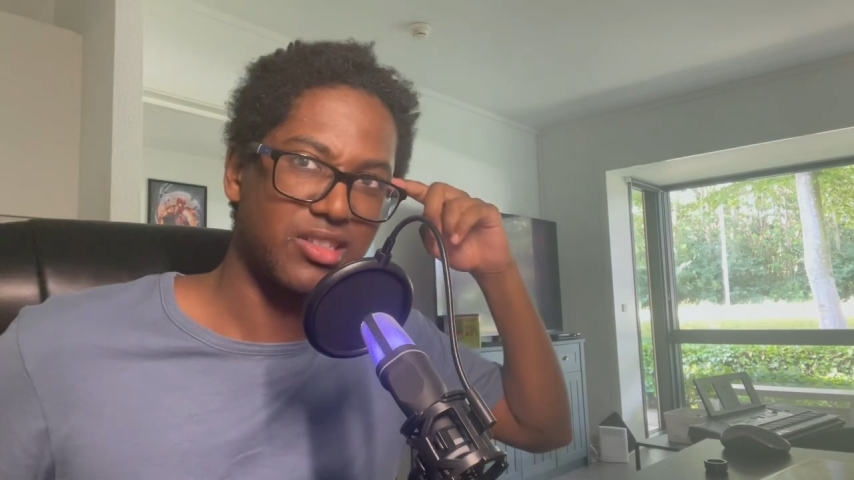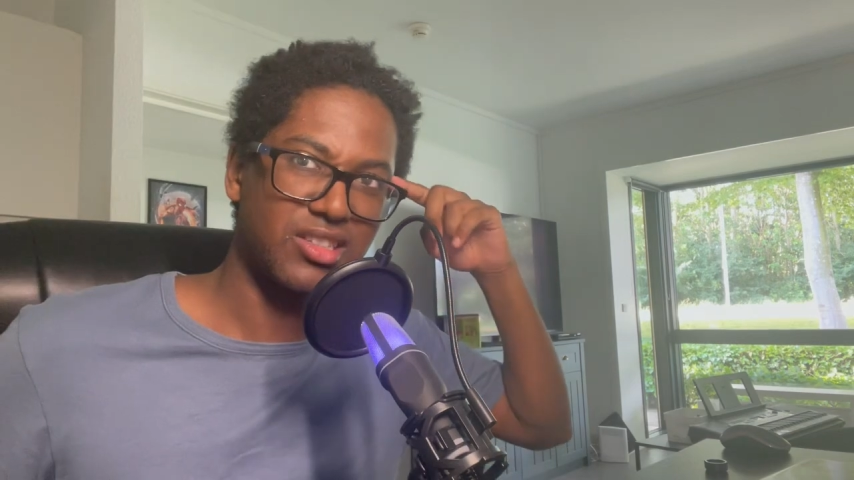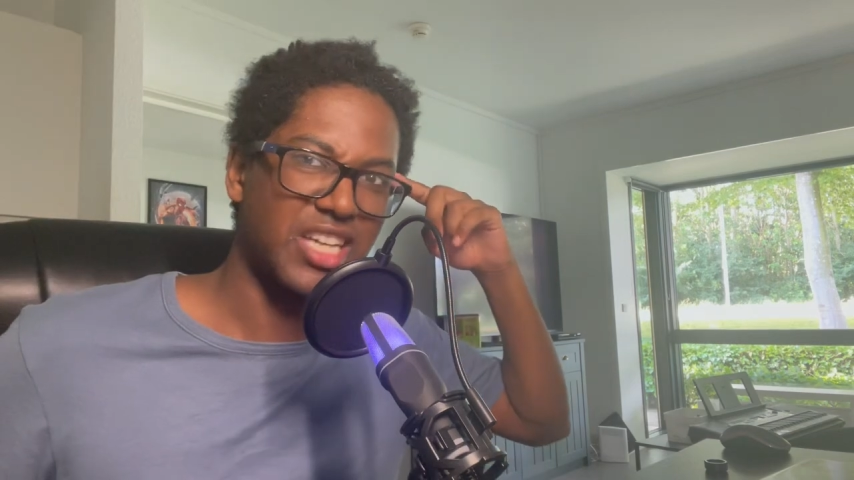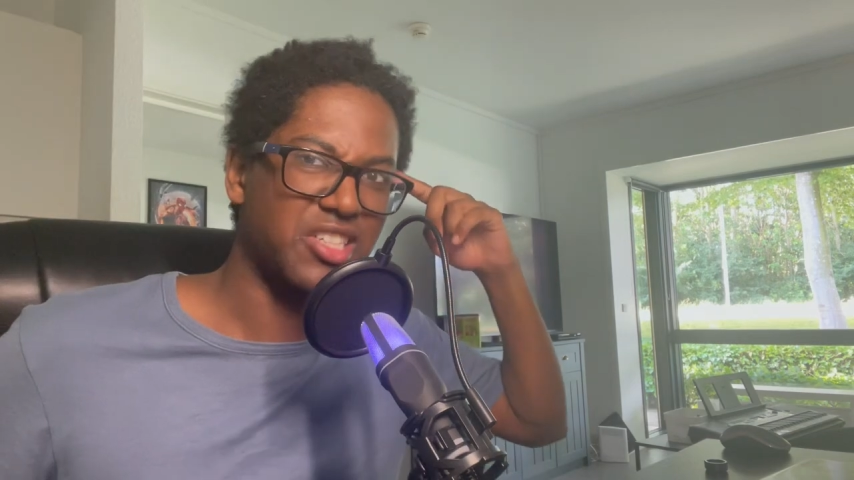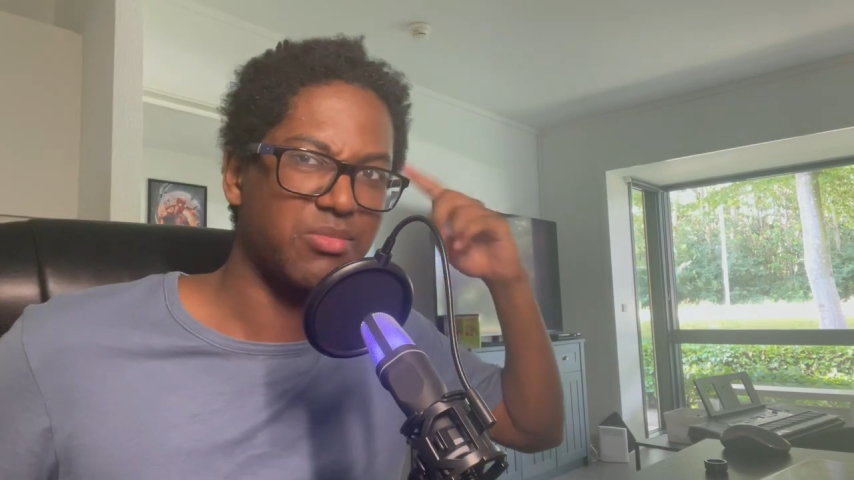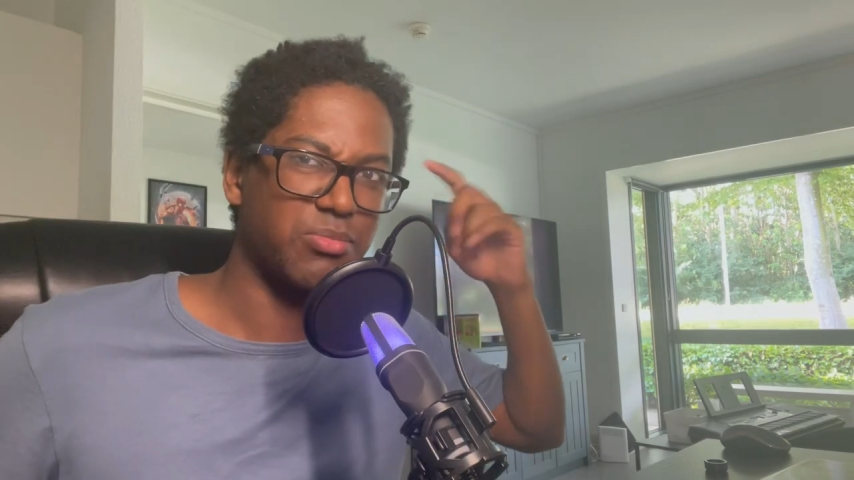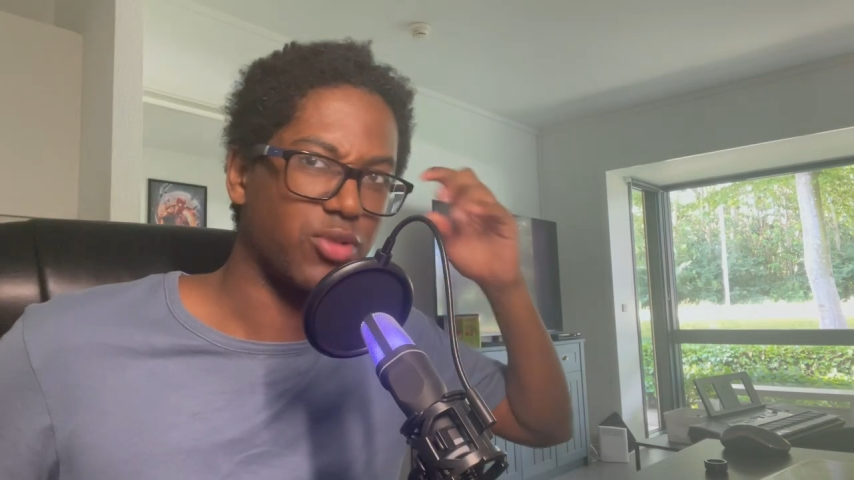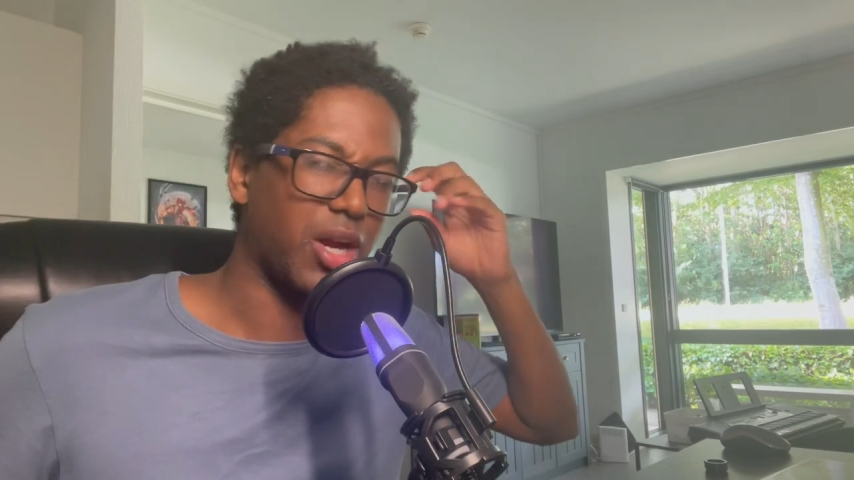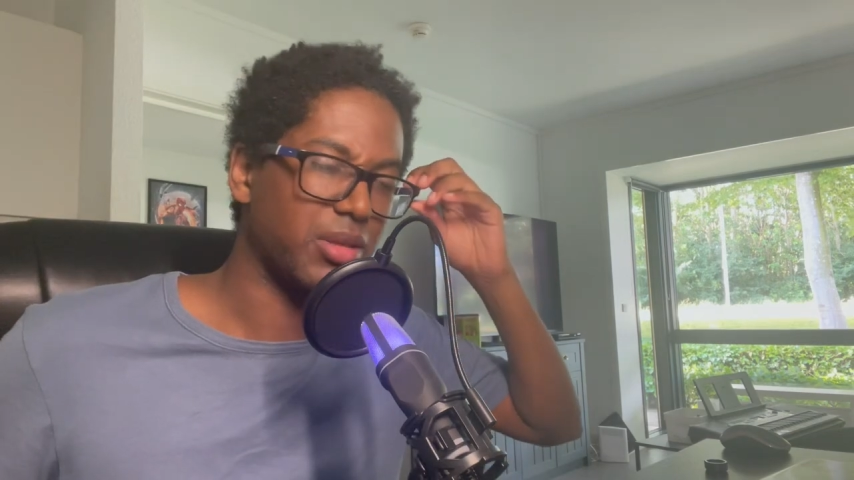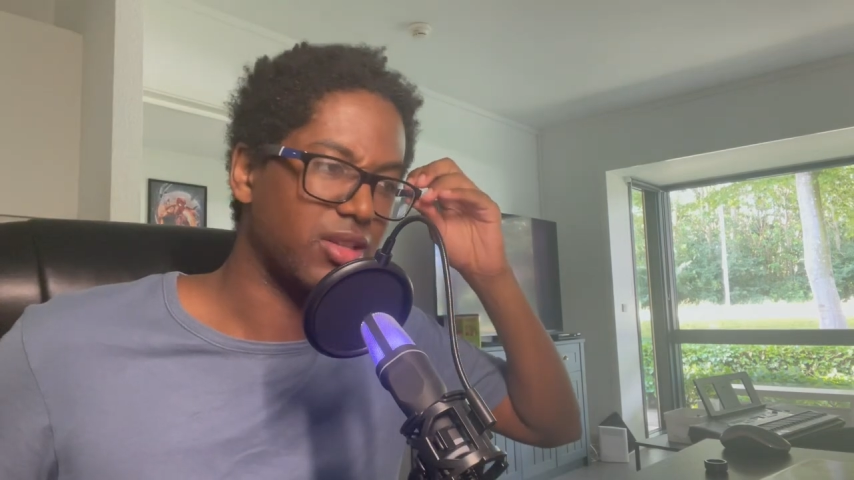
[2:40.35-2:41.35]
That's
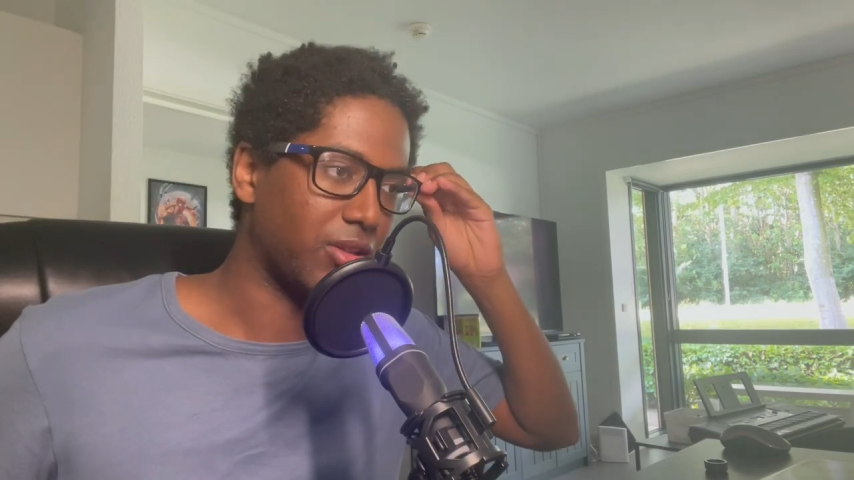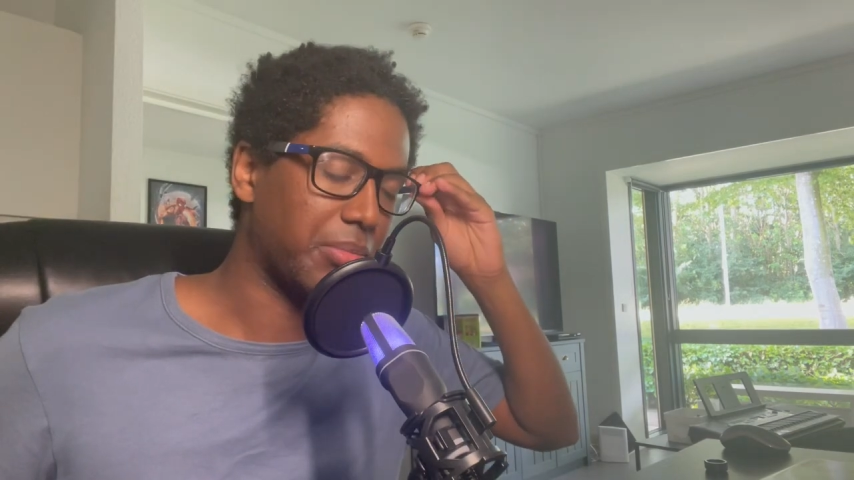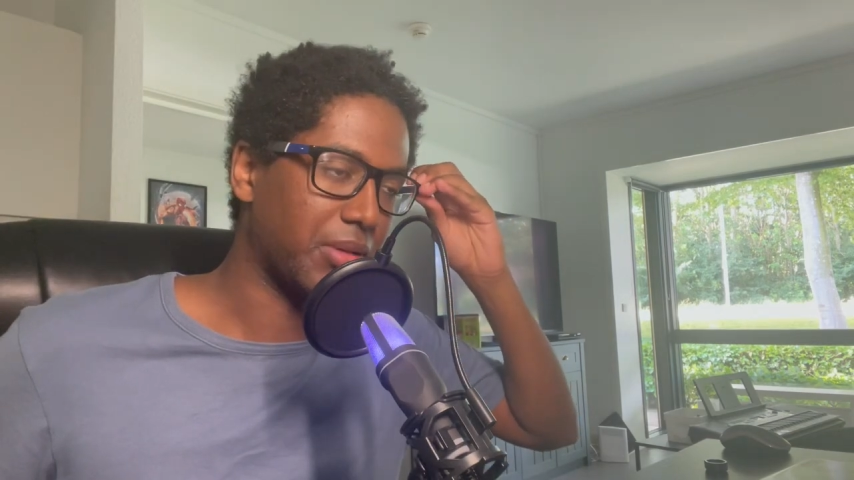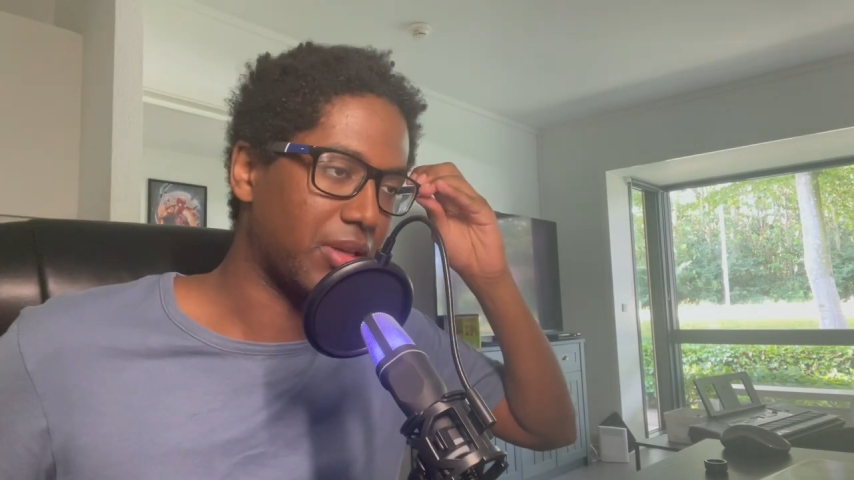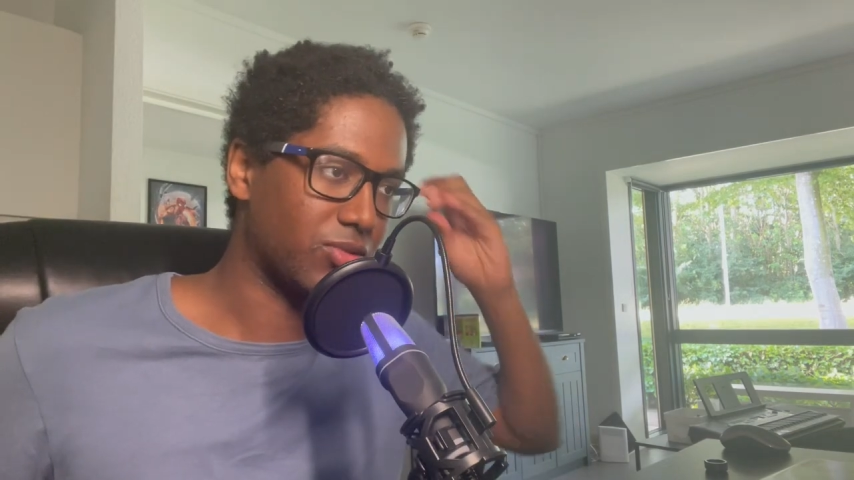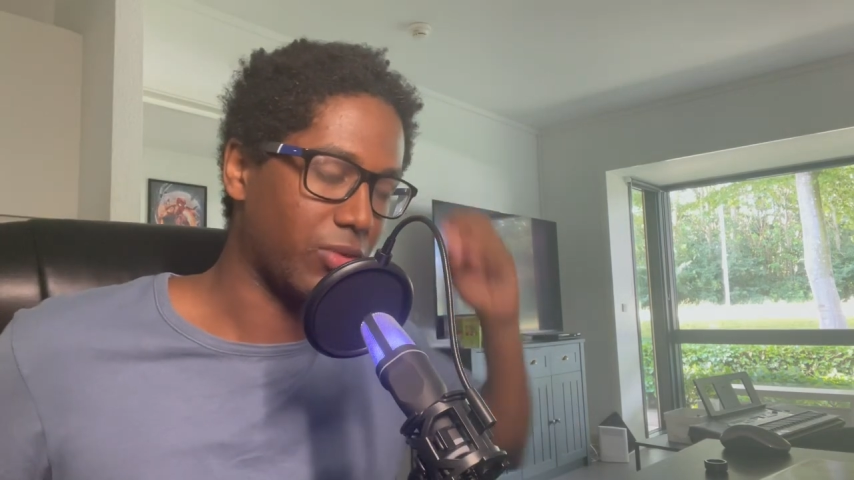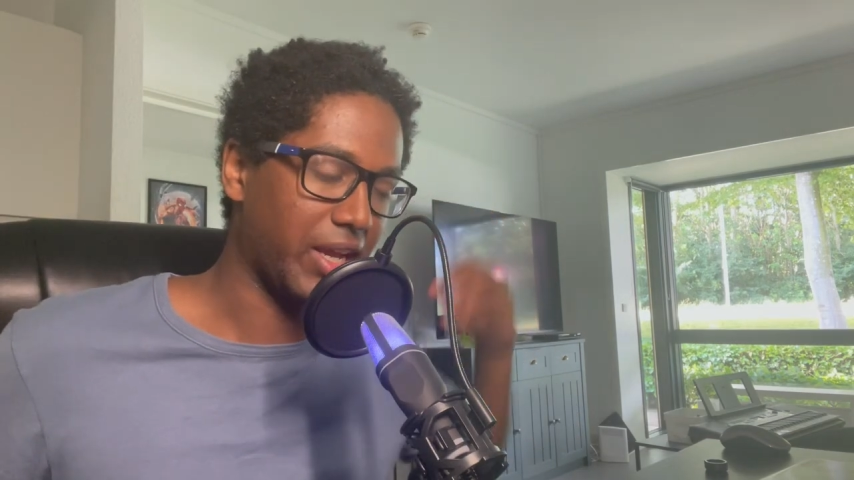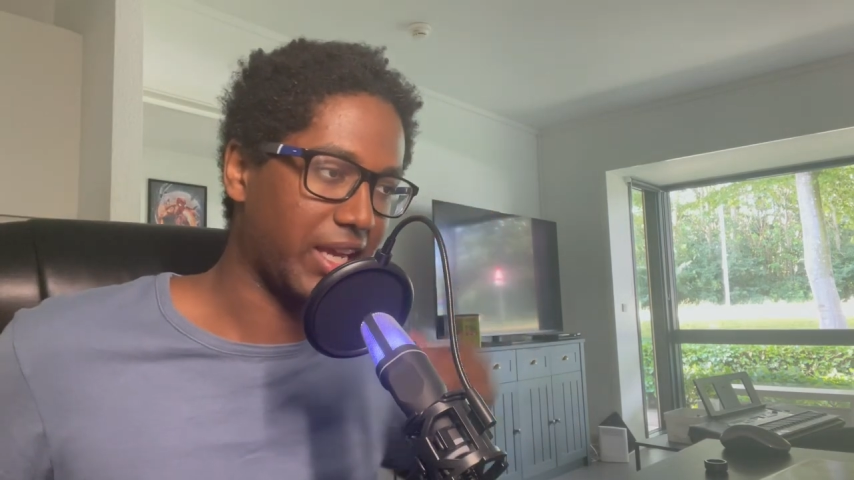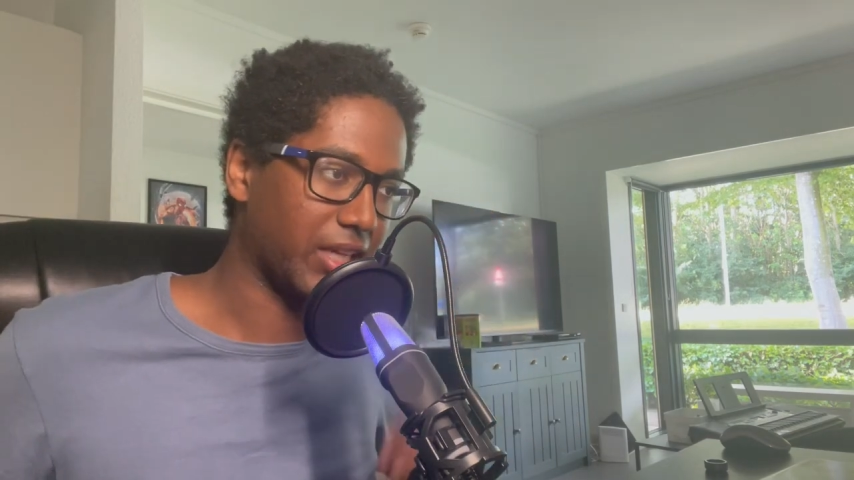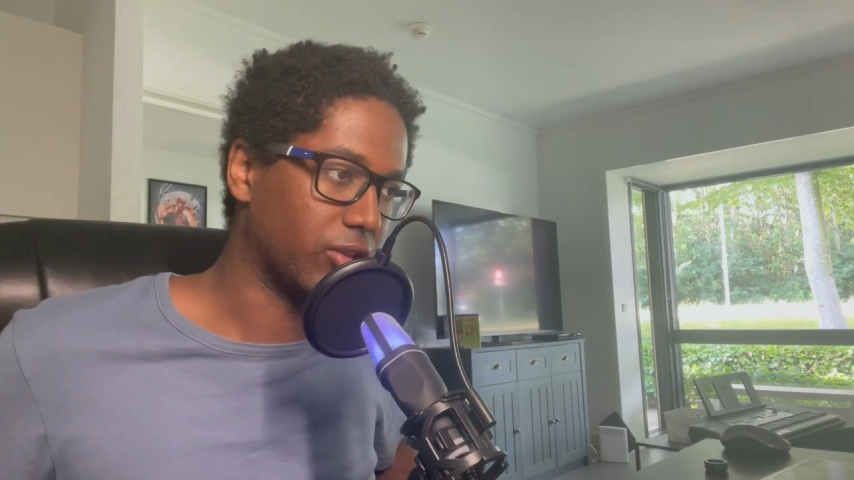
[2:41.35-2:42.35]
probably the best
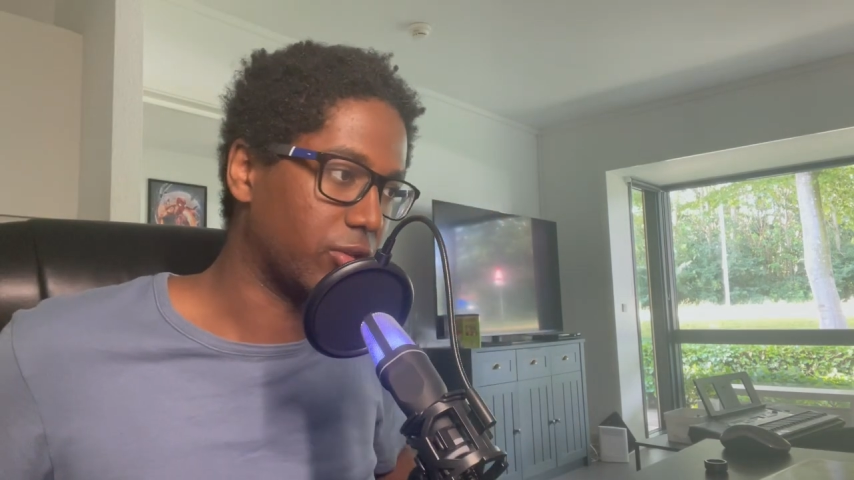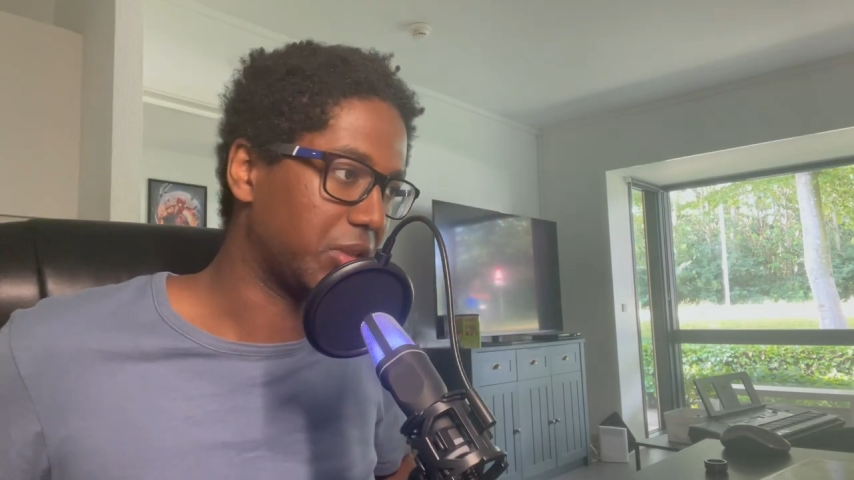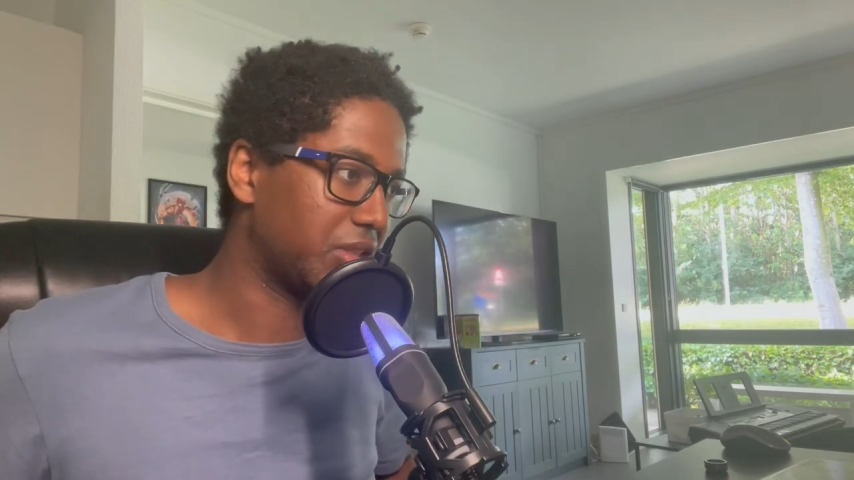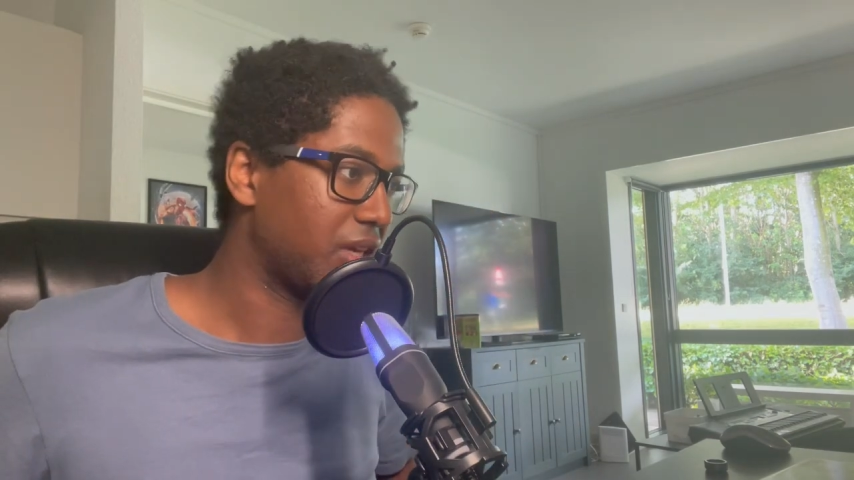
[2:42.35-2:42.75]
way I can do it.